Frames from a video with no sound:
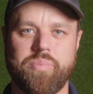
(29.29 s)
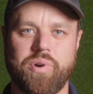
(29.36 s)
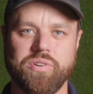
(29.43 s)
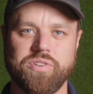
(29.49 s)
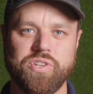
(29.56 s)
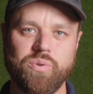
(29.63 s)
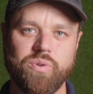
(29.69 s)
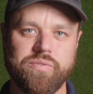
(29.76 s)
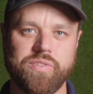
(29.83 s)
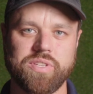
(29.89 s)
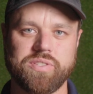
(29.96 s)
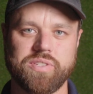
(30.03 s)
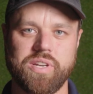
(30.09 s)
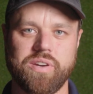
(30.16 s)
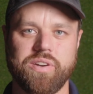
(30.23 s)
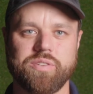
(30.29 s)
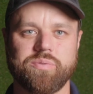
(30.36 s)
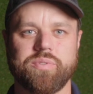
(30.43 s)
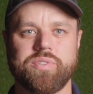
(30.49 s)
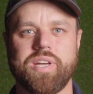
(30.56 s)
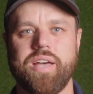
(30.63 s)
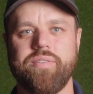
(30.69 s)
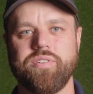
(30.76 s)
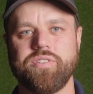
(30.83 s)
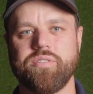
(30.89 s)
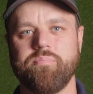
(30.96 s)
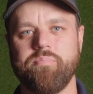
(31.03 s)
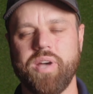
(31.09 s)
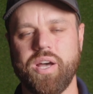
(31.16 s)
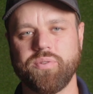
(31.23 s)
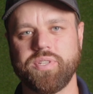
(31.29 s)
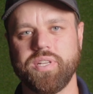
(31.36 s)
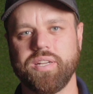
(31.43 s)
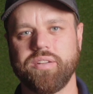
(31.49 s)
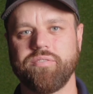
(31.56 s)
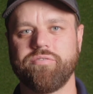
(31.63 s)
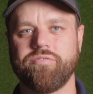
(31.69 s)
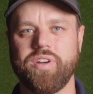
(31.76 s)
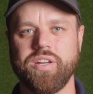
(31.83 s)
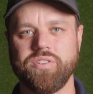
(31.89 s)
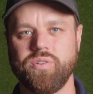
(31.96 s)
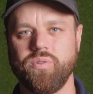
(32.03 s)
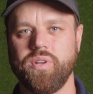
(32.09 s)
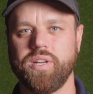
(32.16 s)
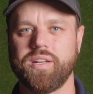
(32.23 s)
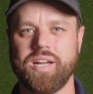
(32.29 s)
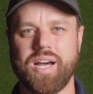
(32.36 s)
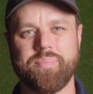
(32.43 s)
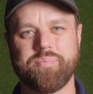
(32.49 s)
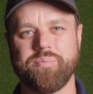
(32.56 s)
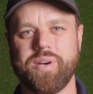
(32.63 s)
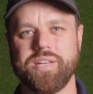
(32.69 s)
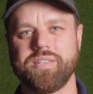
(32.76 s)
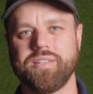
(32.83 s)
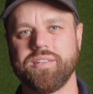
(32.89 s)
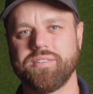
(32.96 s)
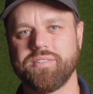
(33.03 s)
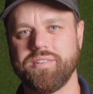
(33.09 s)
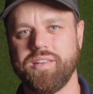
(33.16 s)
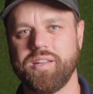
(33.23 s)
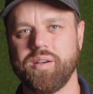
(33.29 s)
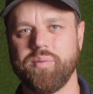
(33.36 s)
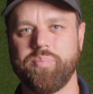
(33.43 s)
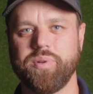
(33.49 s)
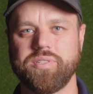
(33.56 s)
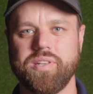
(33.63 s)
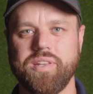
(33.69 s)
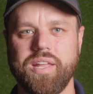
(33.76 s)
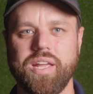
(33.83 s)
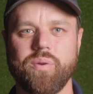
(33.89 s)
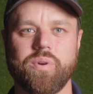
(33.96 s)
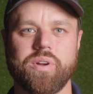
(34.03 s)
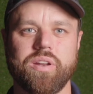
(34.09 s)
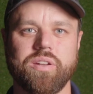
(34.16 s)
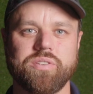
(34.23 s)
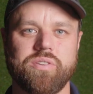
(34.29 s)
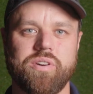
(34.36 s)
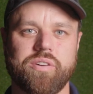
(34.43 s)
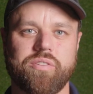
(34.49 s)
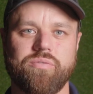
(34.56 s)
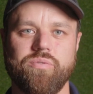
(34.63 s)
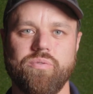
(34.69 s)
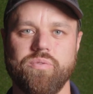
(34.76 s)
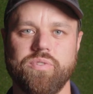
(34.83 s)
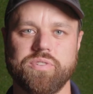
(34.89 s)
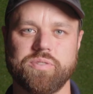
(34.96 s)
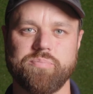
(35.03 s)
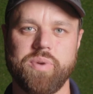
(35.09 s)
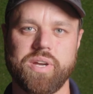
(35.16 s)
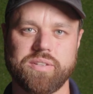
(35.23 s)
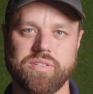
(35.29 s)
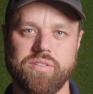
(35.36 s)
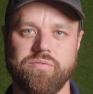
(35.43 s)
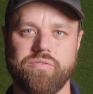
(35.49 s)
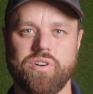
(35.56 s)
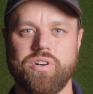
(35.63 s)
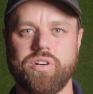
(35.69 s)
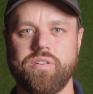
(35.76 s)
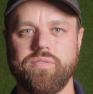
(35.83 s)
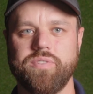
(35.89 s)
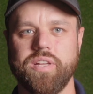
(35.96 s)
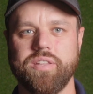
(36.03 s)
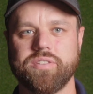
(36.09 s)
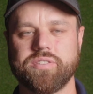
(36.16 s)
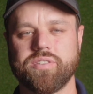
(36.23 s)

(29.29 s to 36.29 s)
Part 2 of this series will dive into mounting, fine-tuning, and optimizing the setup, but today we're going to talk through the specs involved and the